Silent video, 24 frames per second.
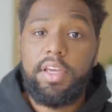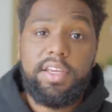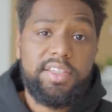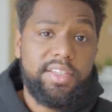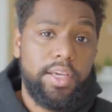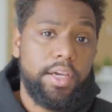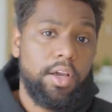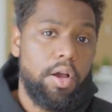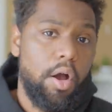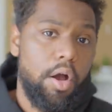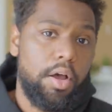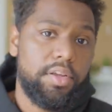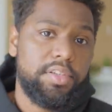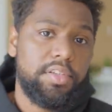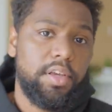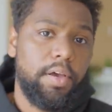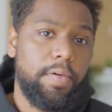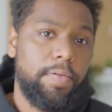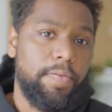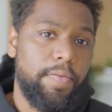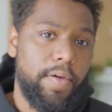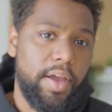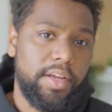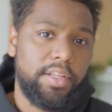is a
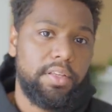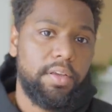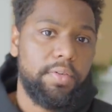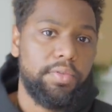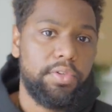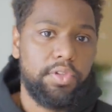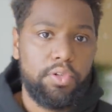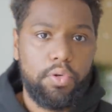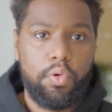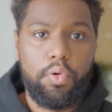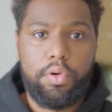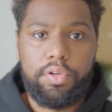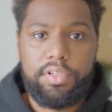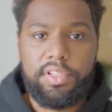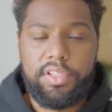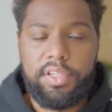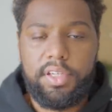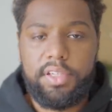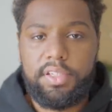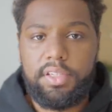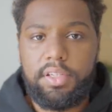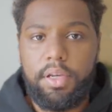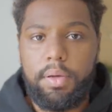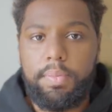cost-effective storage
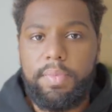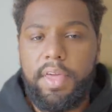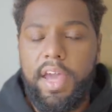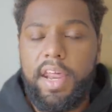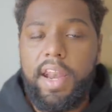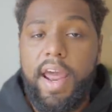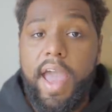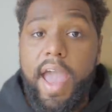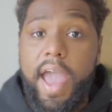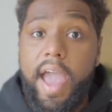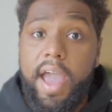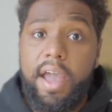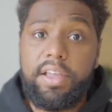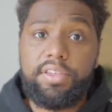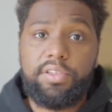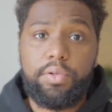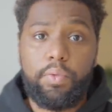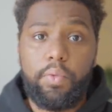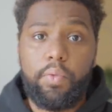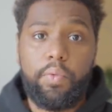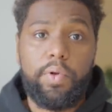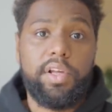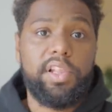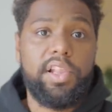system that
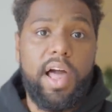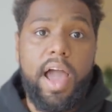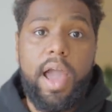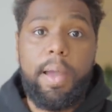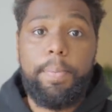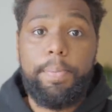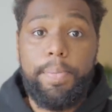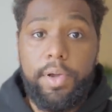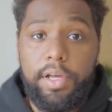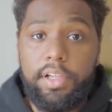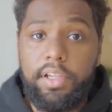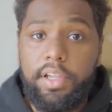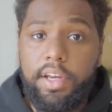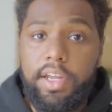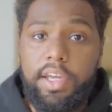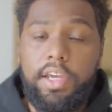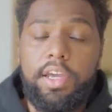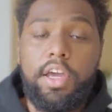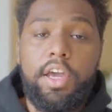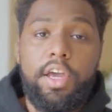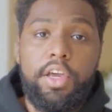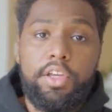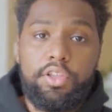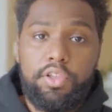adds
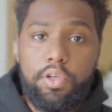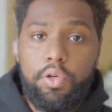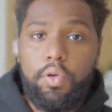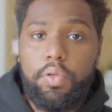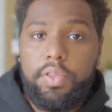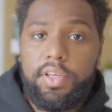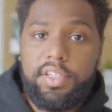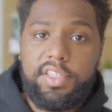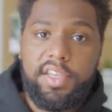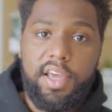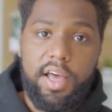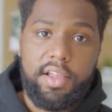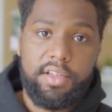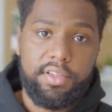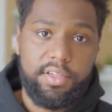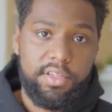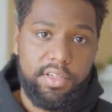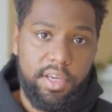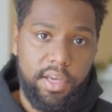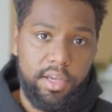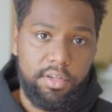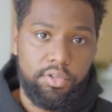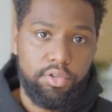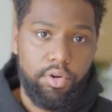reliability to the
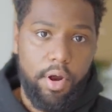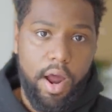solid-state